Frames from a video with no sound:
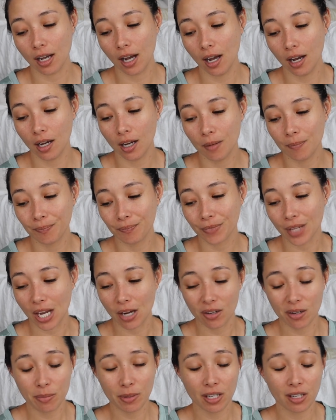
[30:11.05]
I
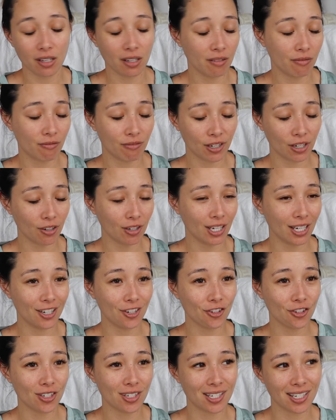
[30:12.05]
would be very
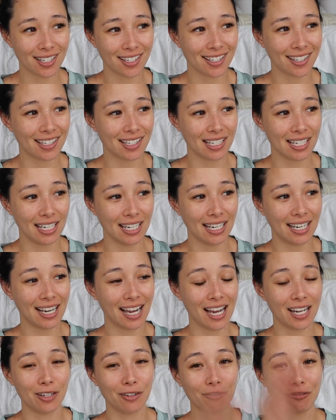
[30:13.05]
interested to see
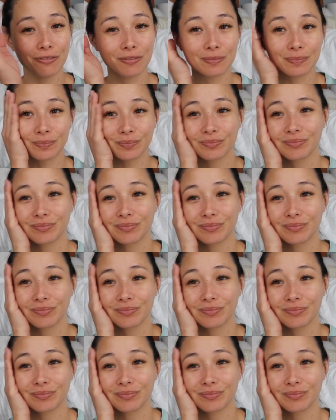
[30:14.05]
kind of